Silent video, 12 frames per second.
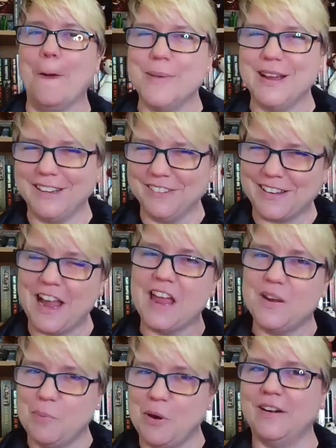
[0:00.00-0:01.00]
but you're
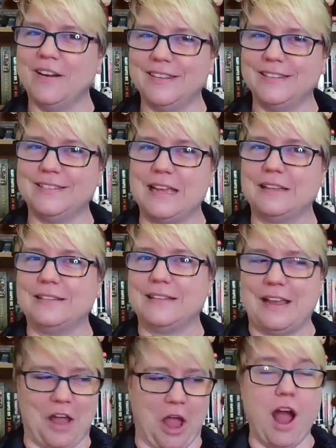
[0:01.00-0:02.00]
kind of part of this thing
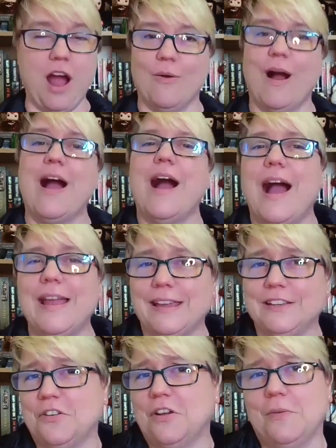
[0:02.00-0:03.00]
saying, oh, I
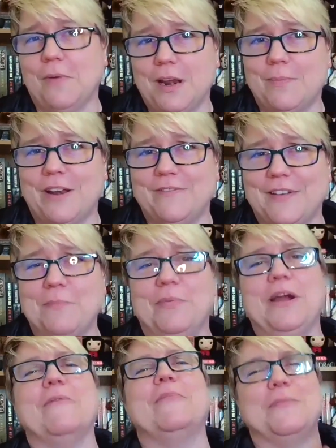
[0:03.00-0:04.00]
could totally write about a
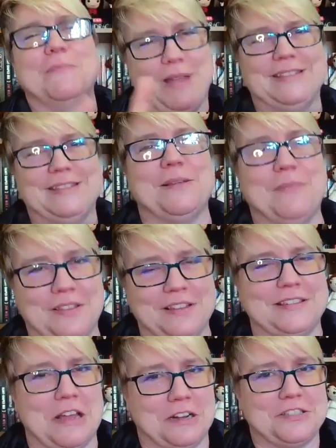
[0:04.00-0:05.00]
vampire, but it means something
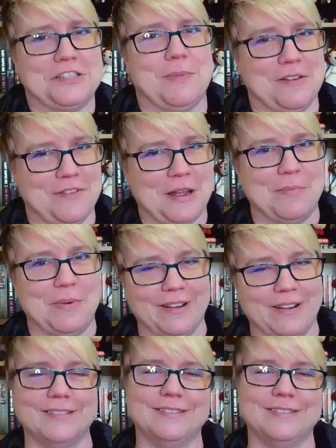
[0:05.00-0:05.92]
that's not just about a vampire.